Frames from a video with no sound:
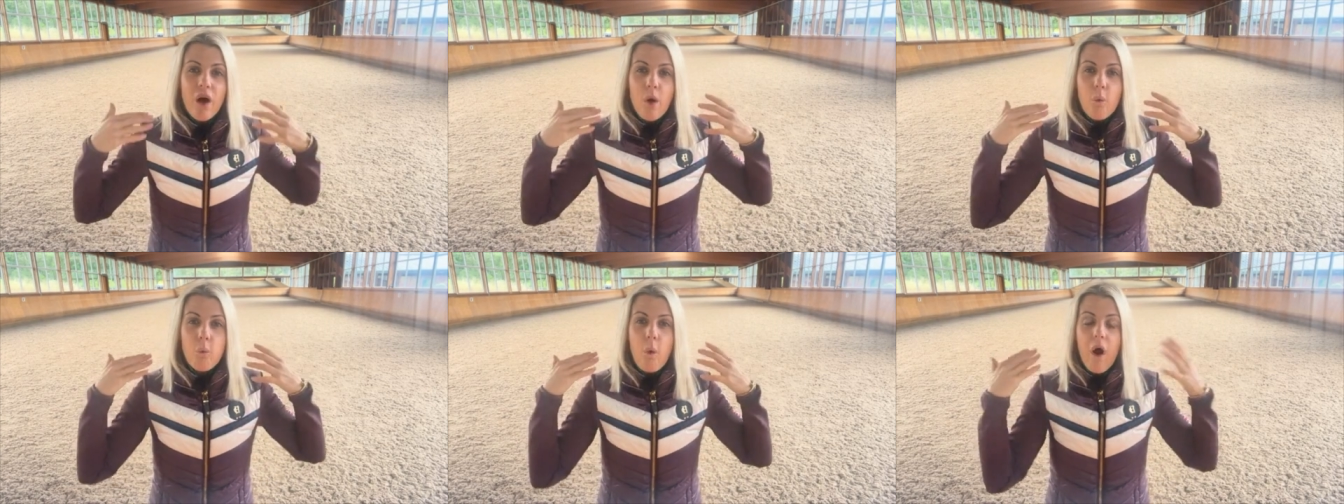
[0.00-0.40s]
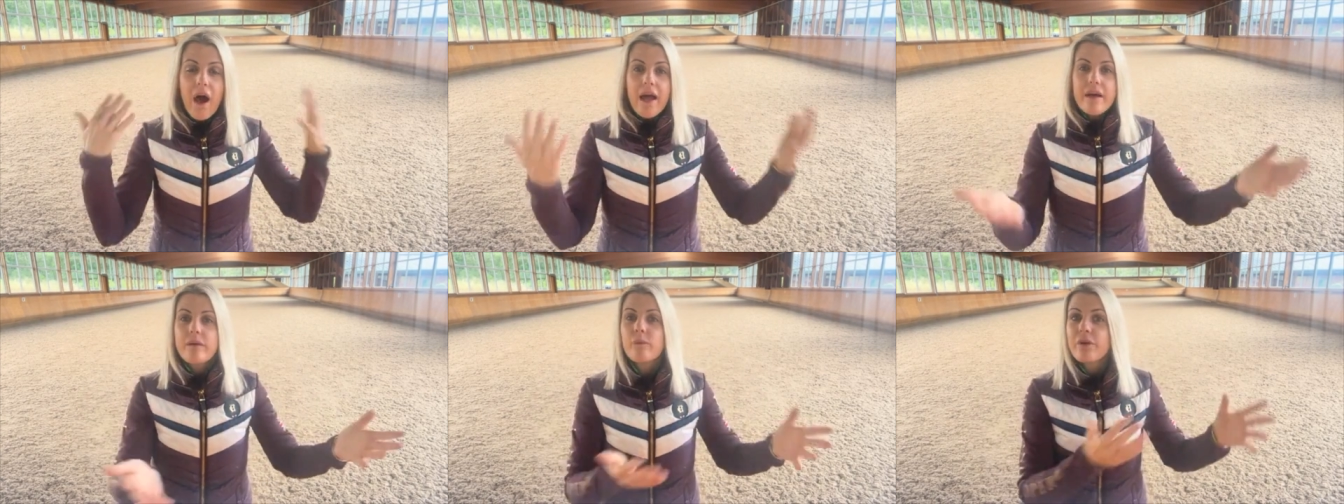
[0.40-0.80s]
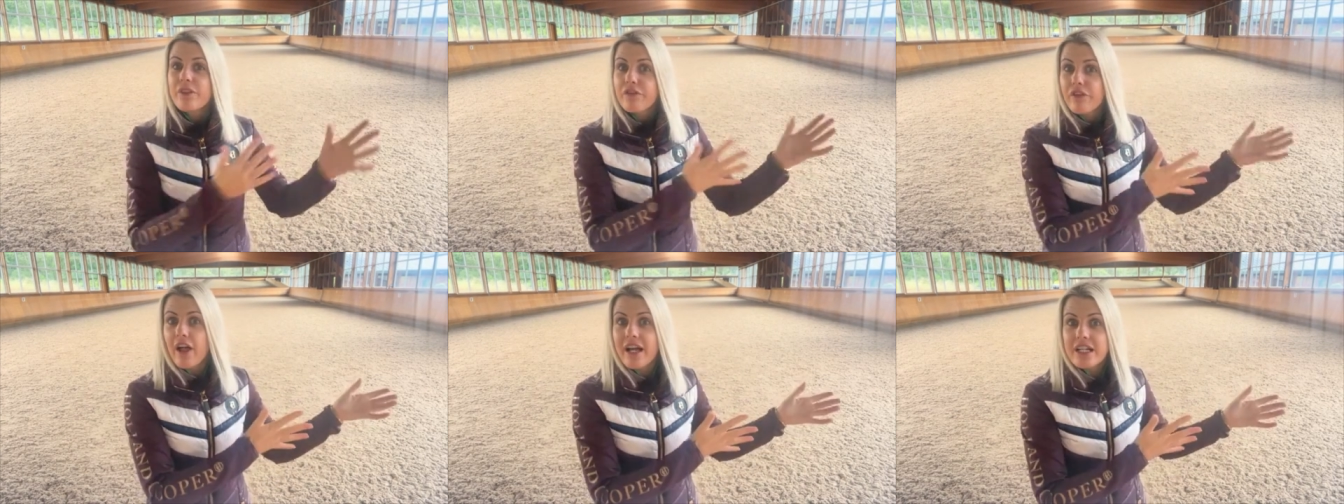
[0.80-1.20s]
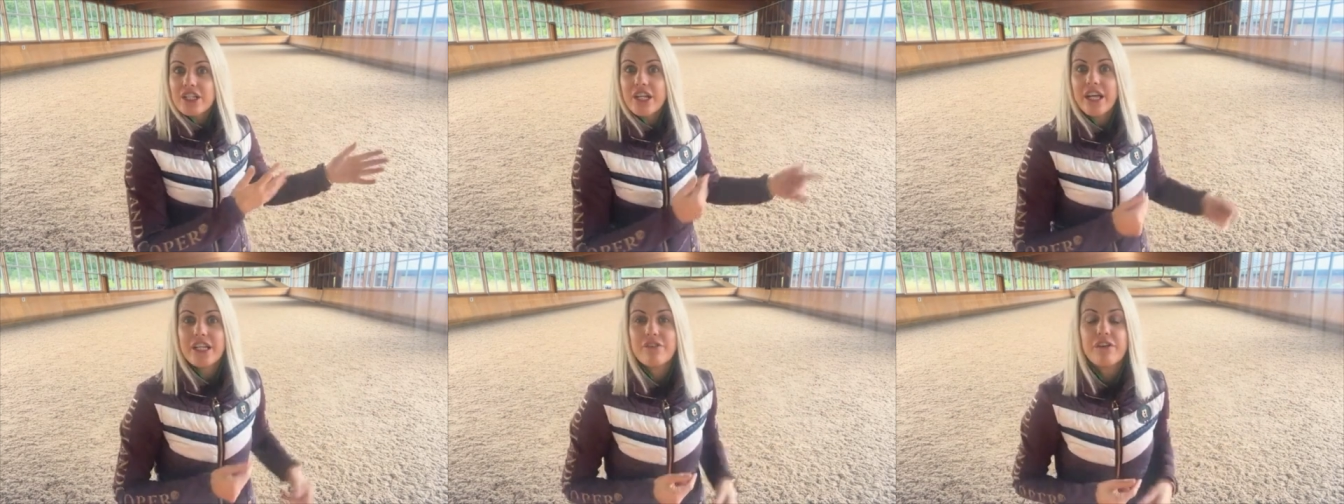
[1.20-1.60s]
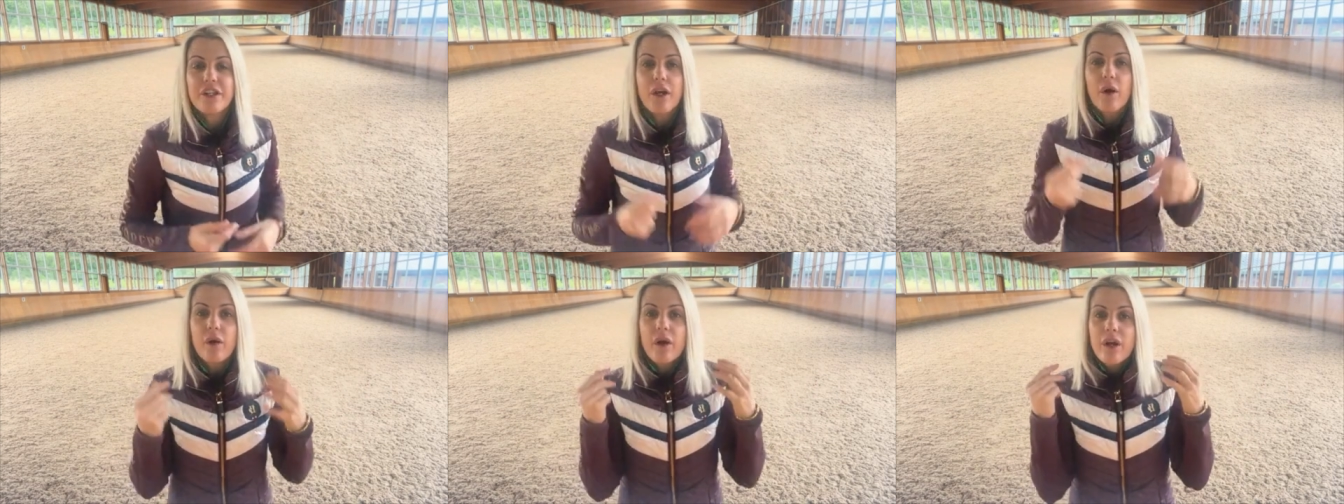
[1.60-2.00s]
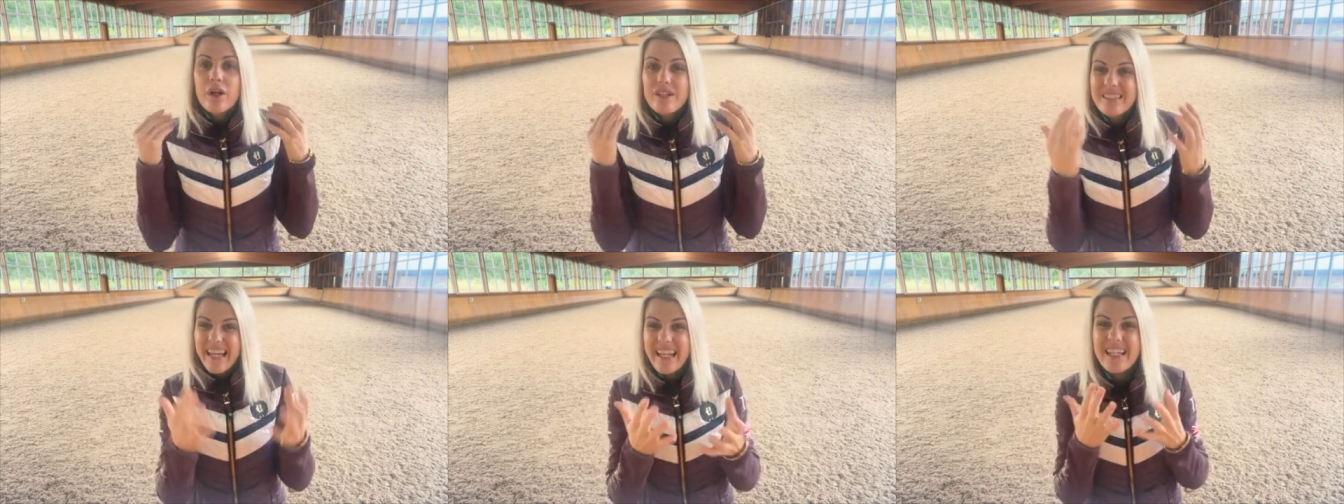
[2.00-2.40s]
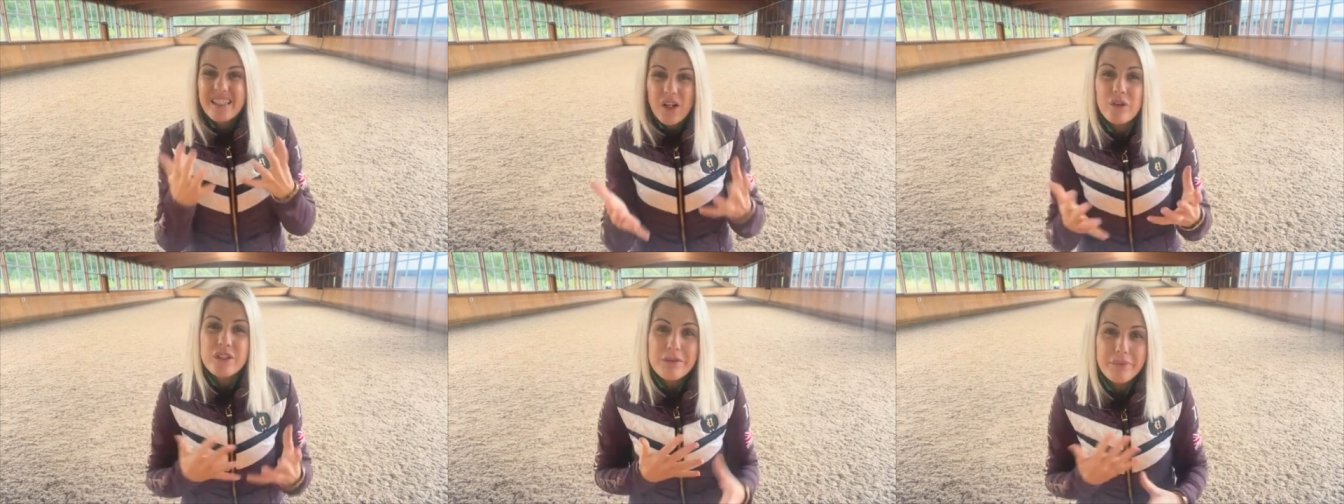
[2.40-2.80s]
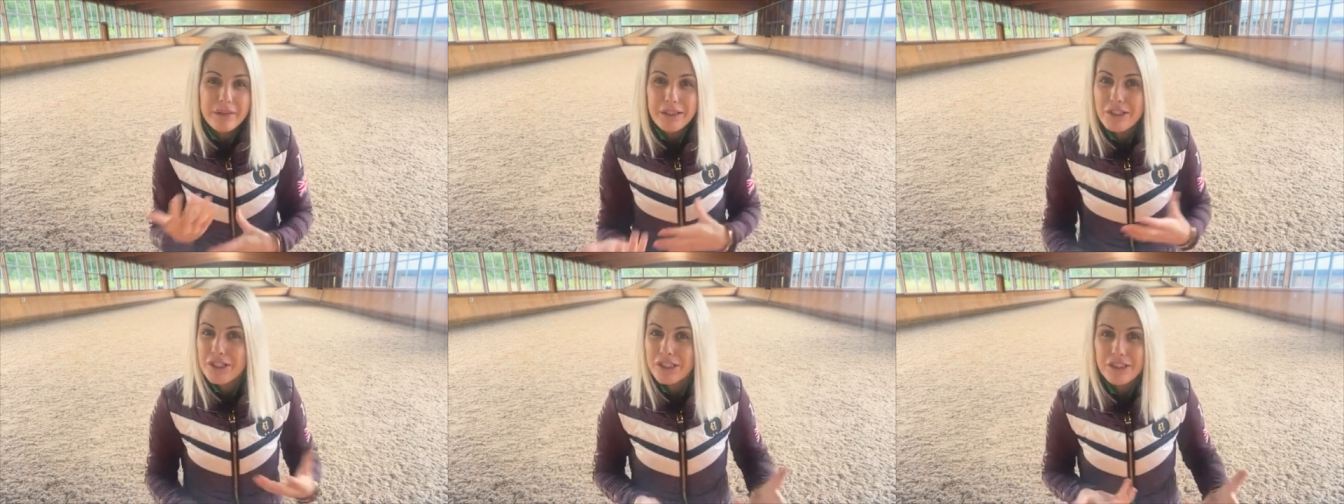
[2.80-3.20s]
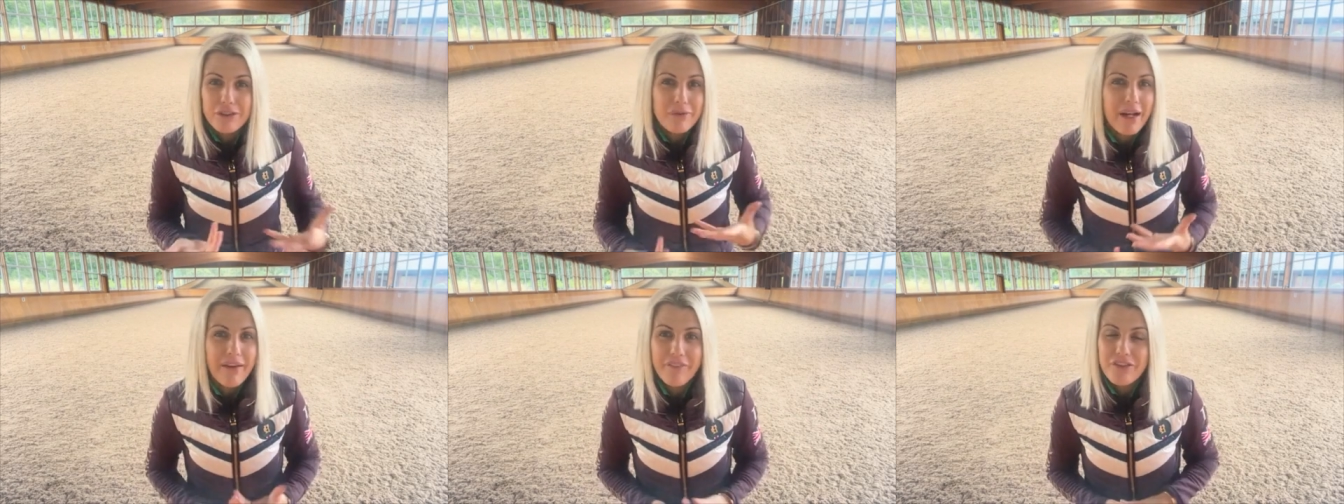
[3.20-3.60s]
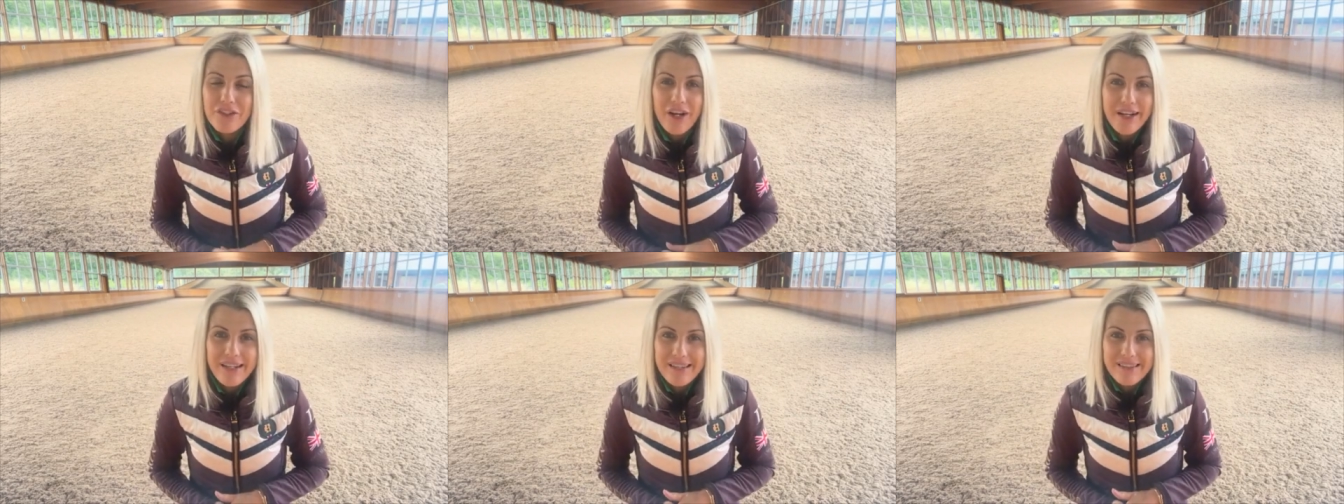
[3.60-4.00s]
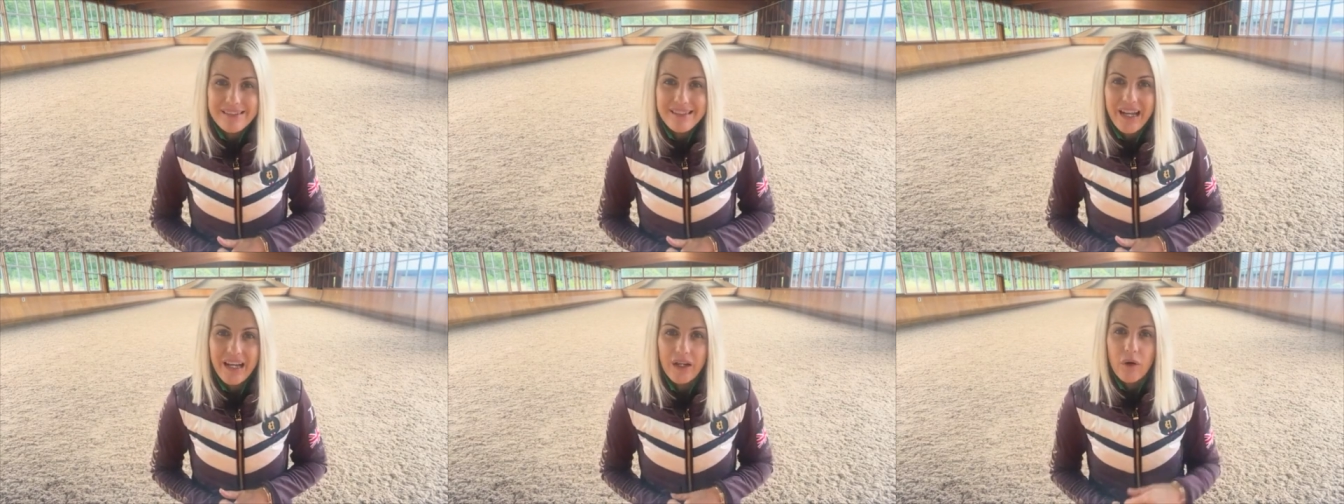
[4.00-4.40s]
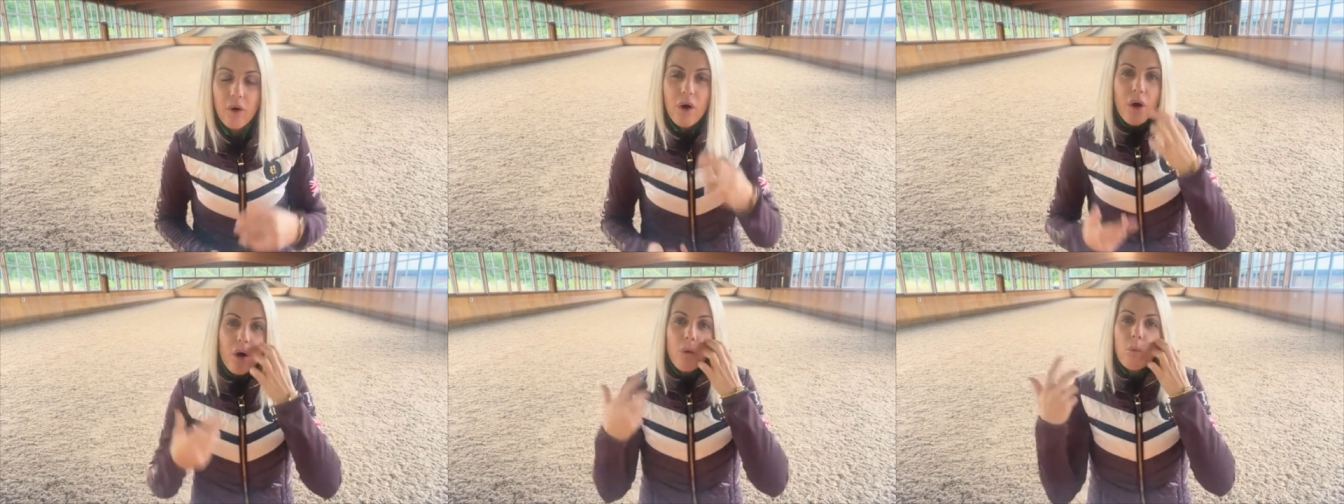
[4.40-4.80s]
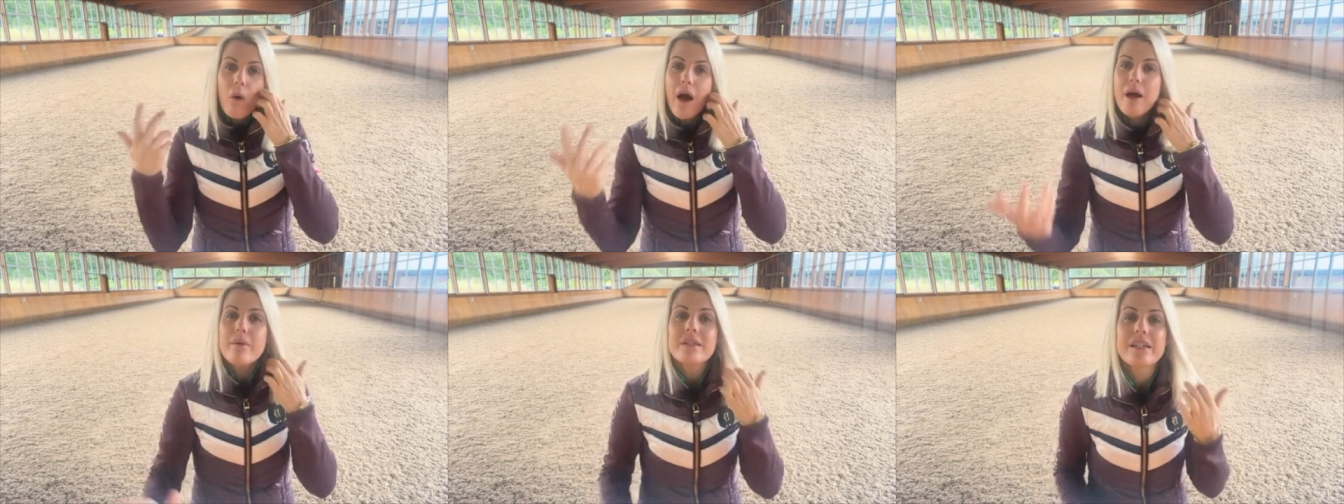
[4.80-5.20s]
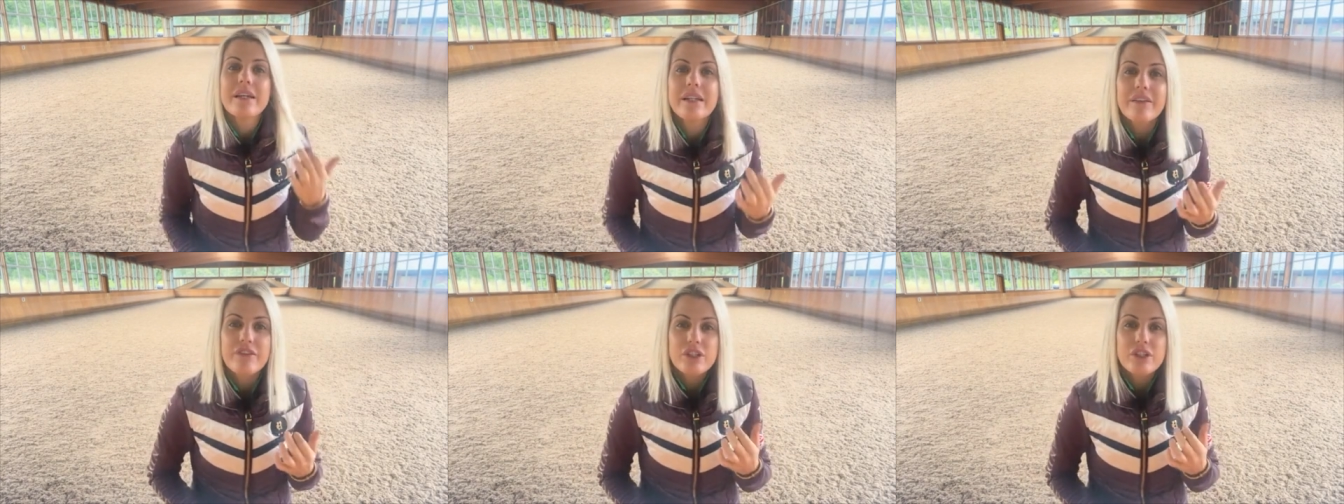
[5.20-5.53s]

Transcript: why with the flying change video, because that is ultimately just around the training scale, why was I never